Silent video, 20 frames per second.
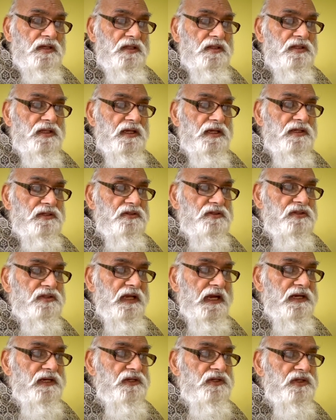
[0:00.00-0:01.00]
The
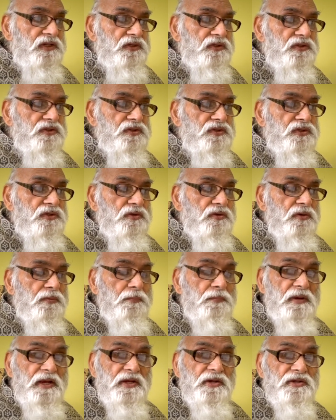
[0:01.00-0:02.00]
insight is your
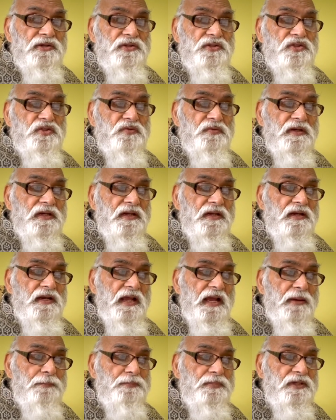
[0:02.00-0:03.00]
parents were
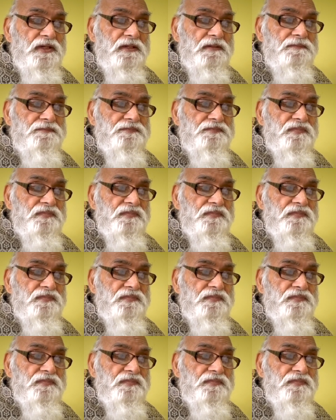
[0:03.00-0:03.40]
unhappy